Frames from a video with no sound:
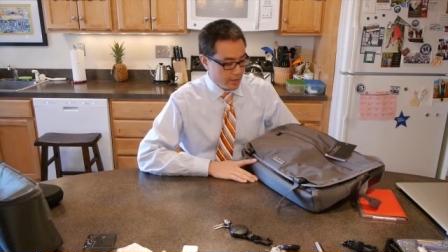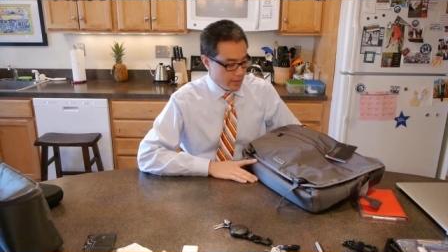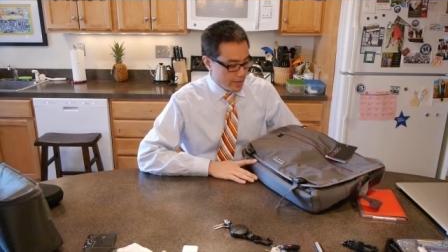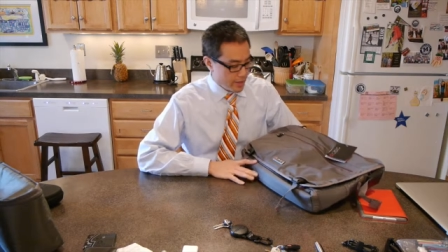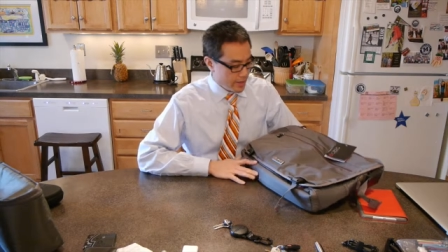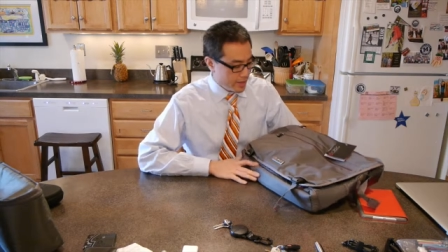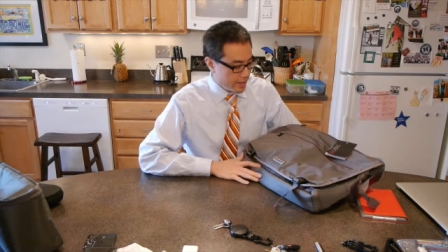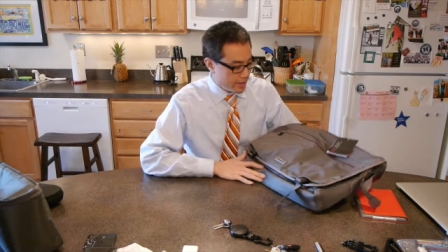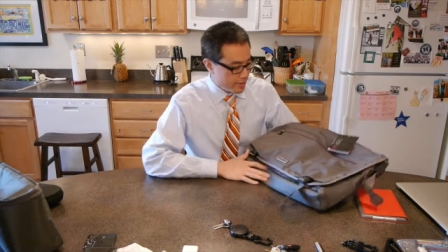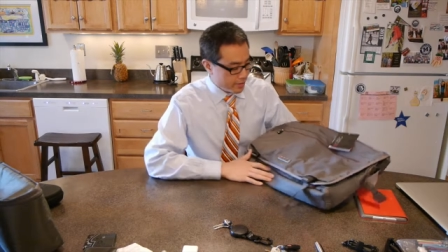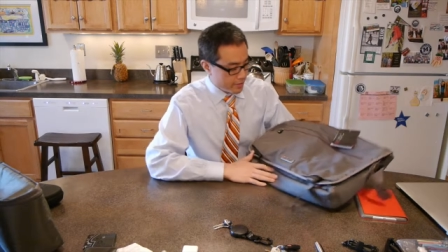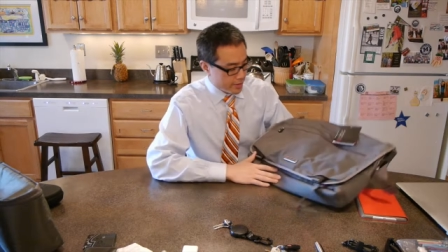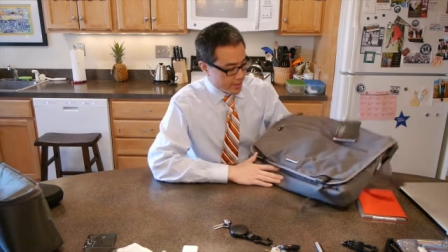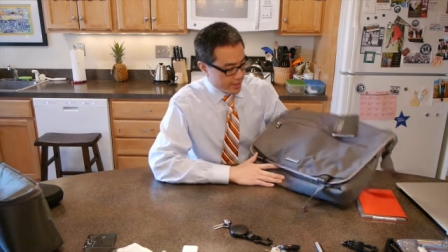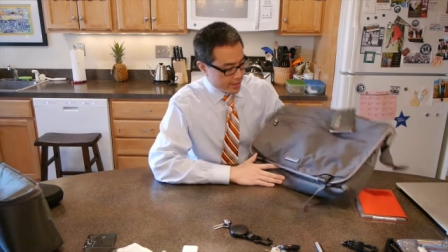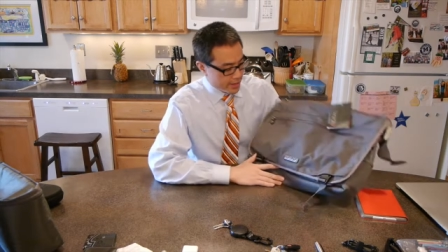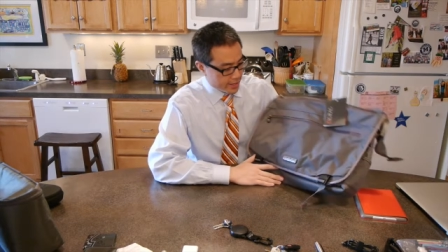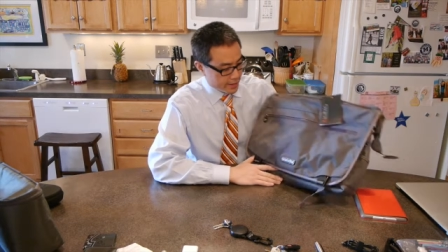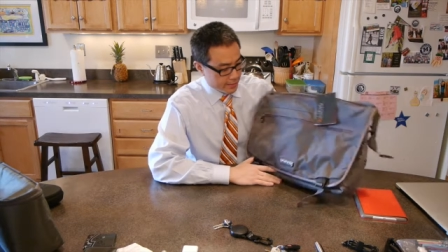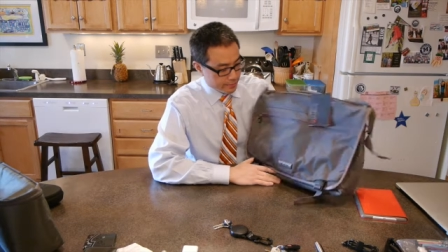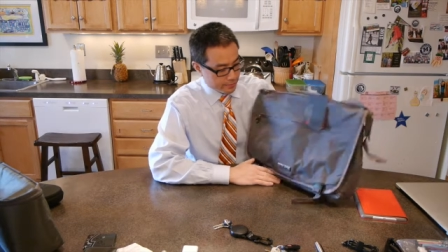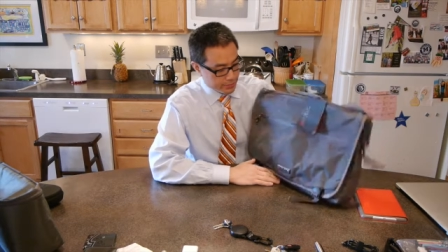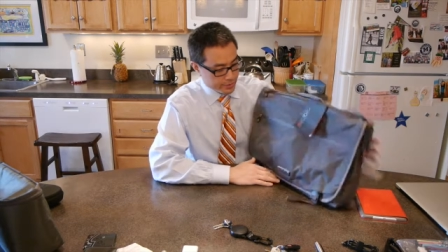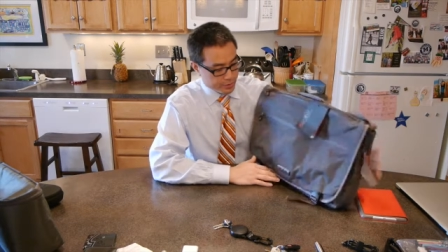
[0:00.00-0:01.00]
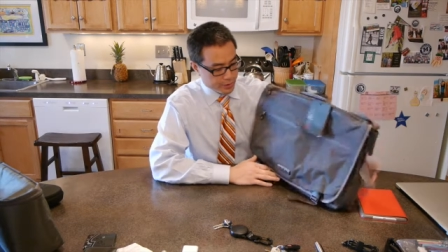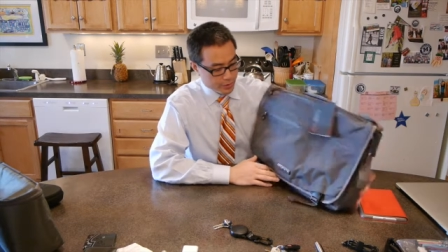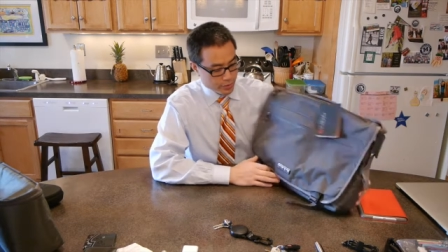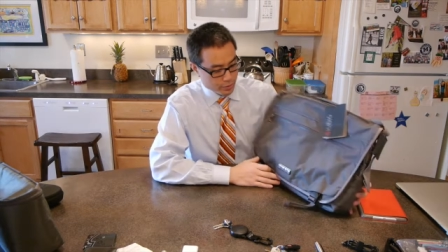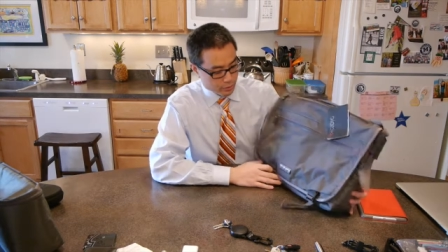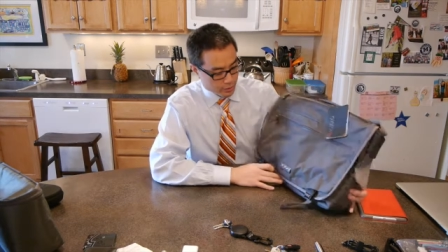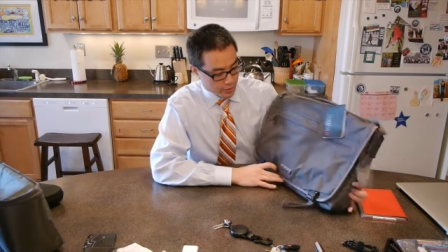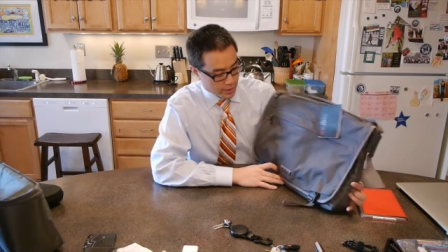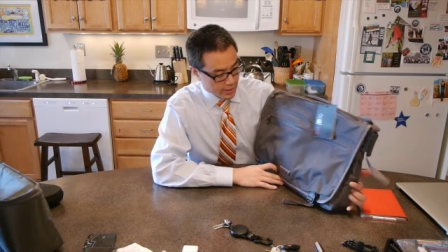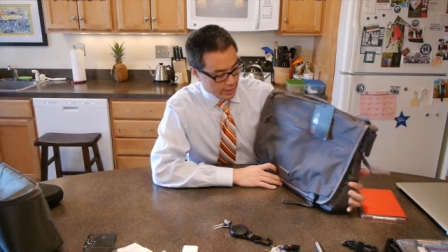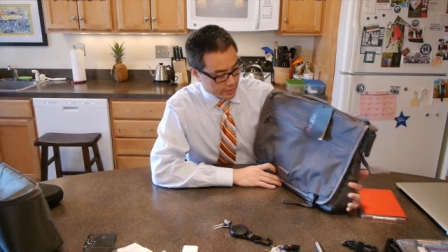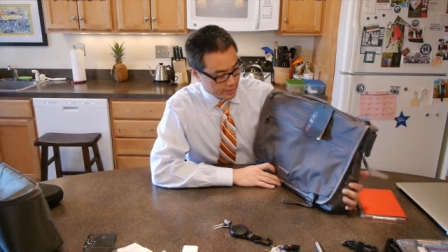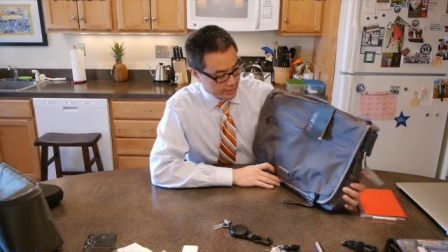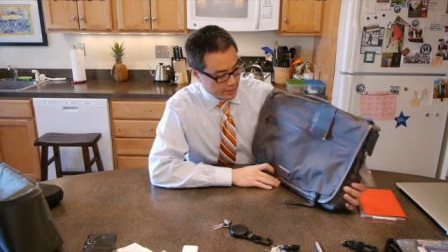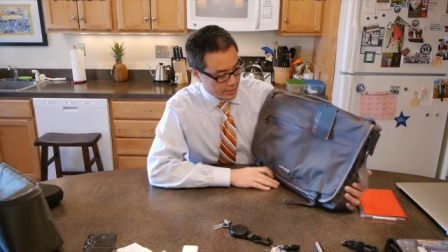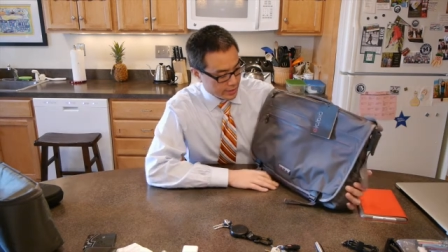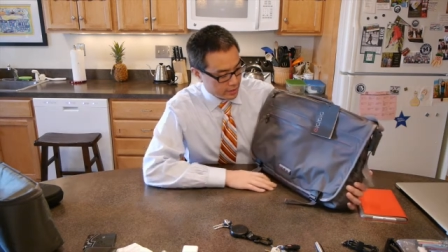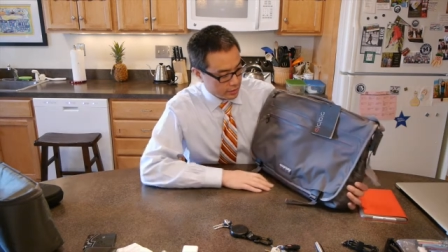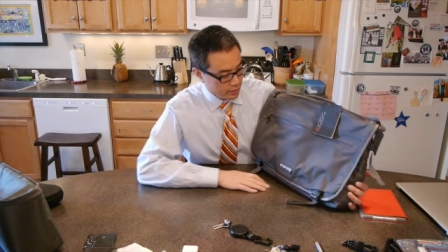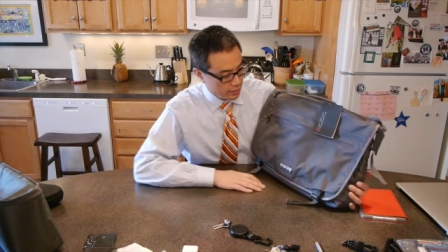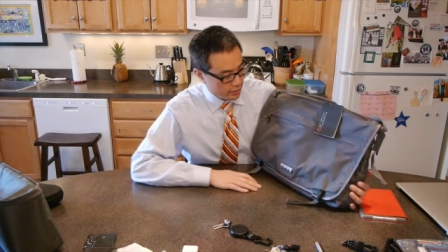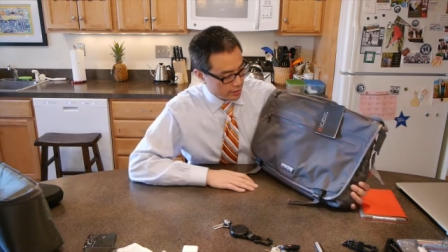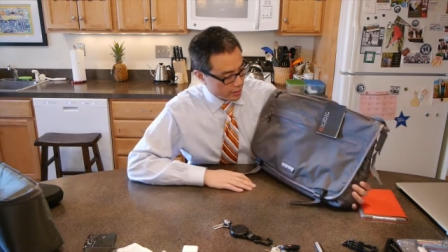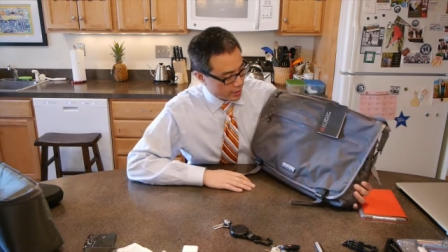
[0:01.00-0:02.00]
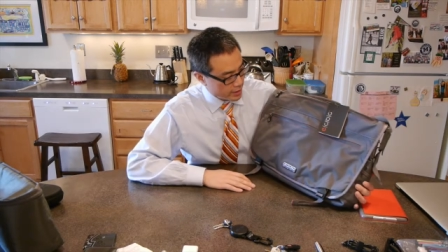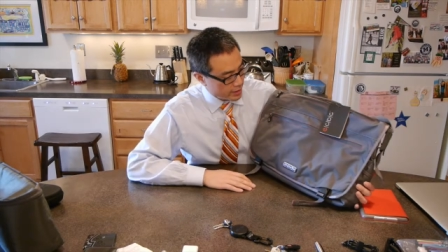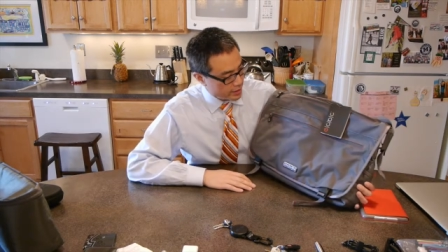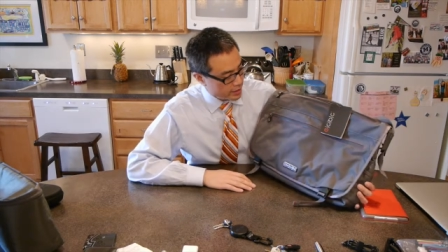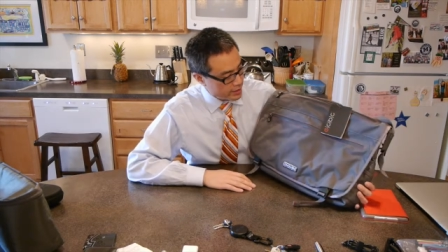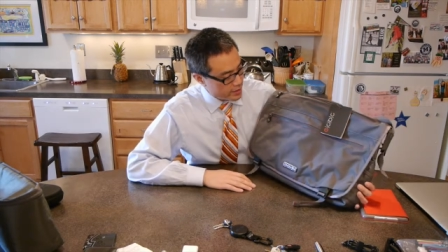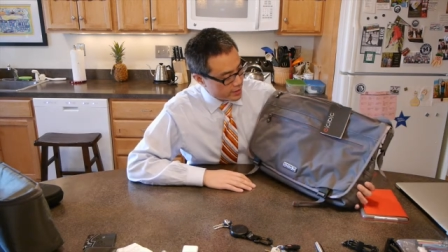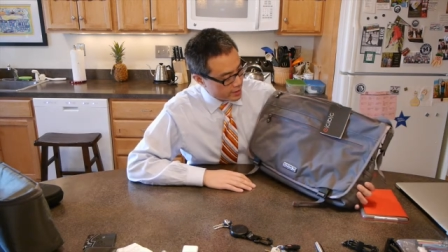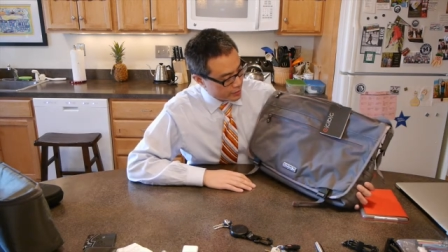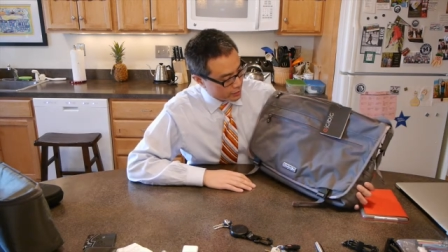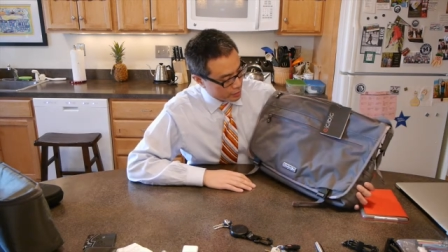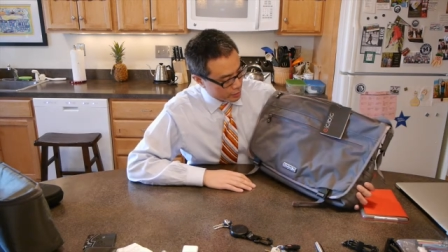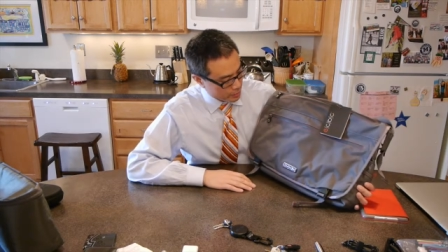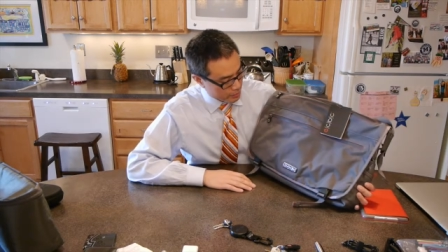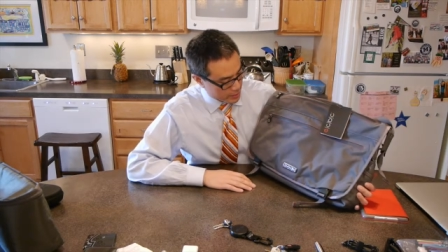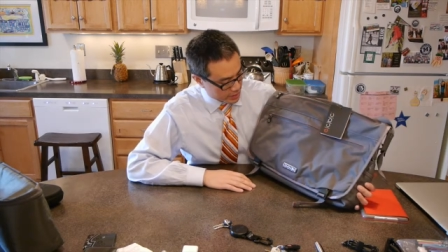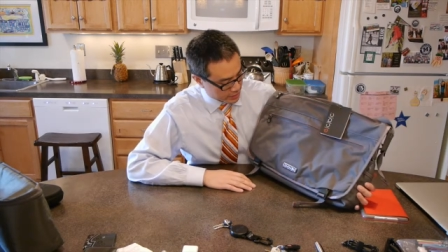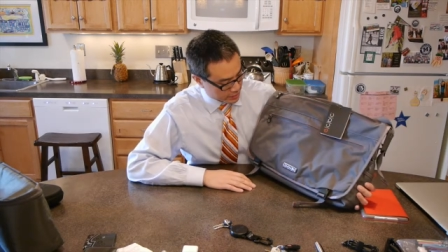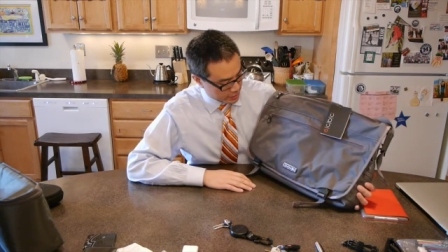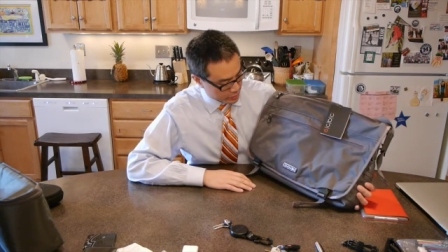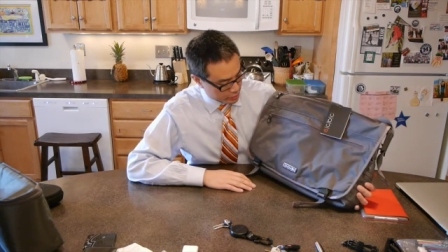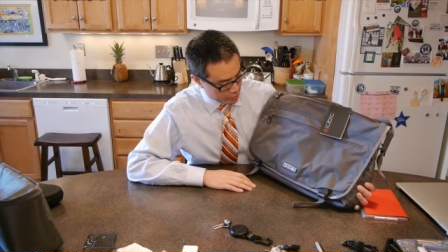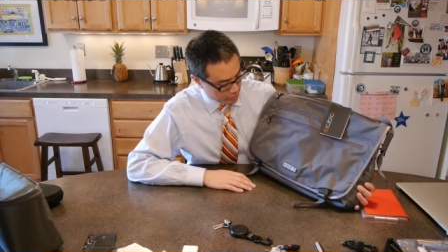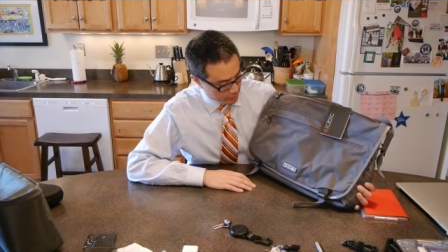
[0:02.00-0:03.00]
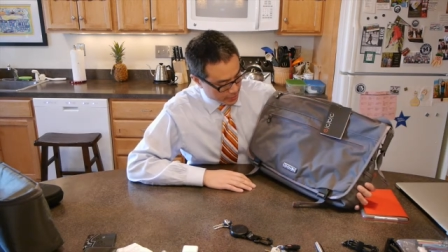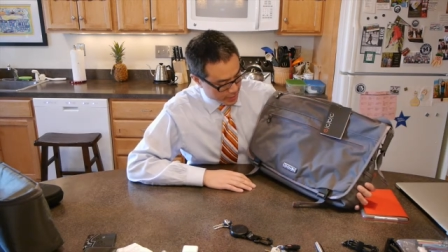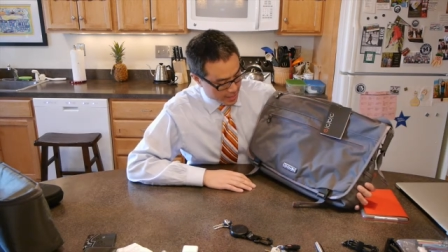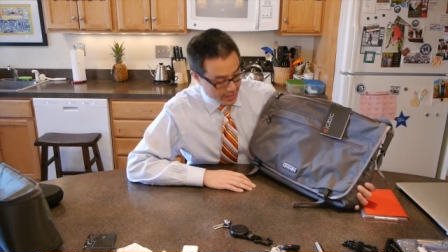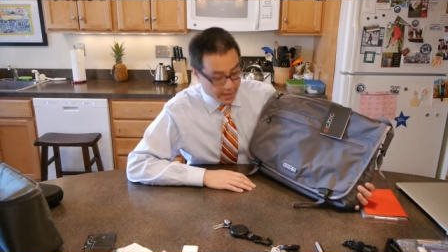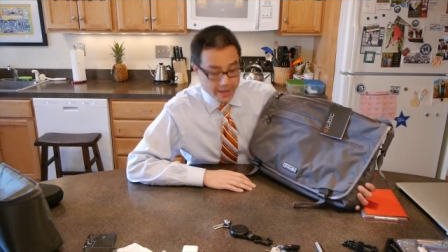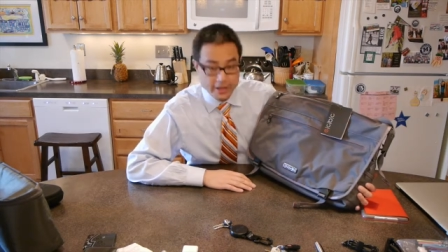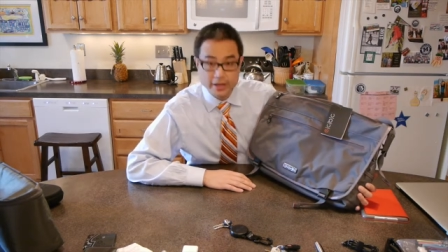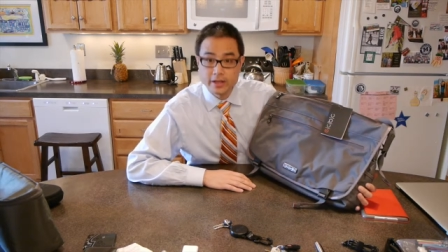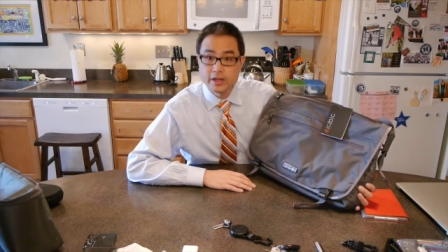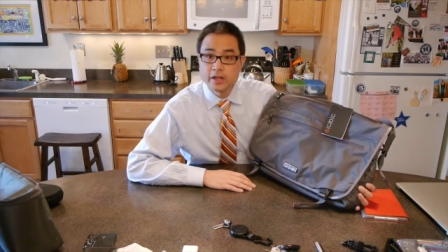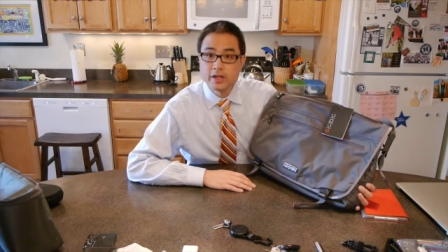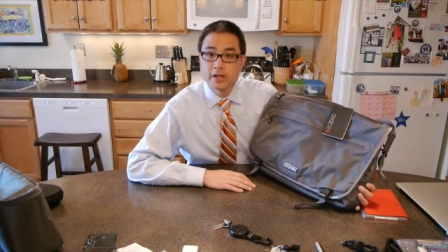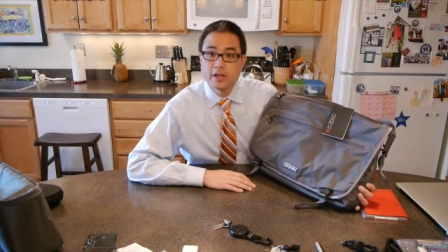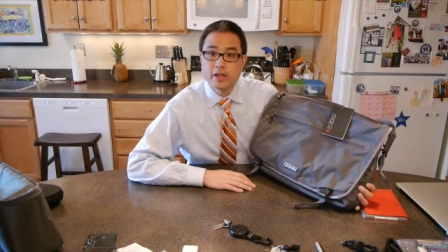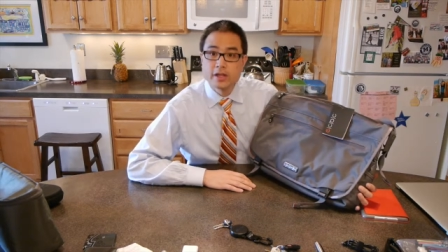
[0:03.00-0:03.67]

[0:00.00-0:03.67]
Okay, here I am to take a look at another messenger bag.